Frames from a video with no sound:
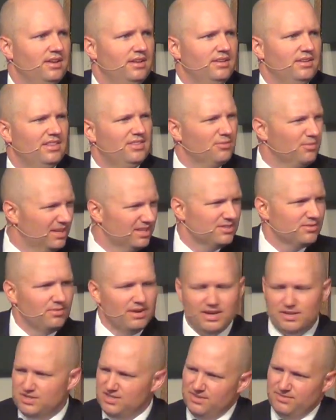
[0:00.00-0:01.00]
That the
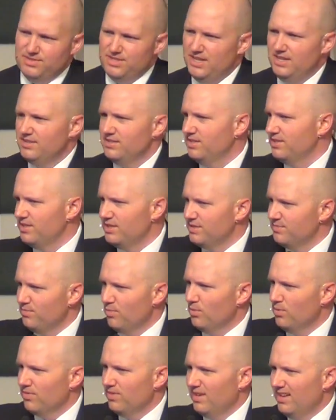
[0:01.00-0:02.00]
resurrection of Jesus is
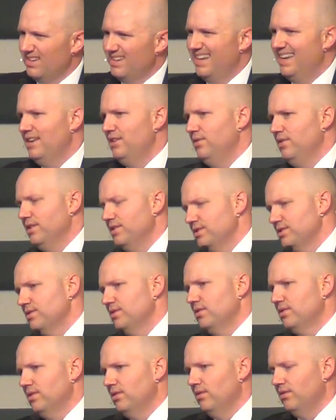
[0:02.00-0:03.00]
more than a date you can
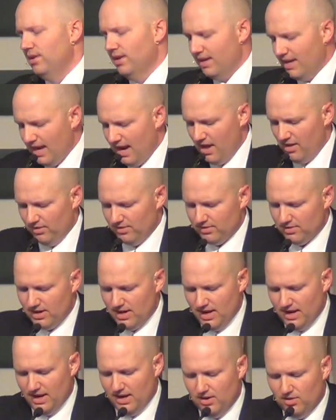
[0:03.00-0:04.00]
circle on a calendar
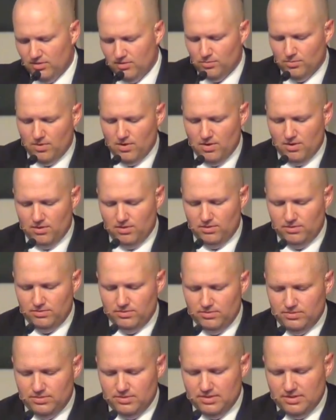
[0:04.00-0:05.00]
hanging on the wall.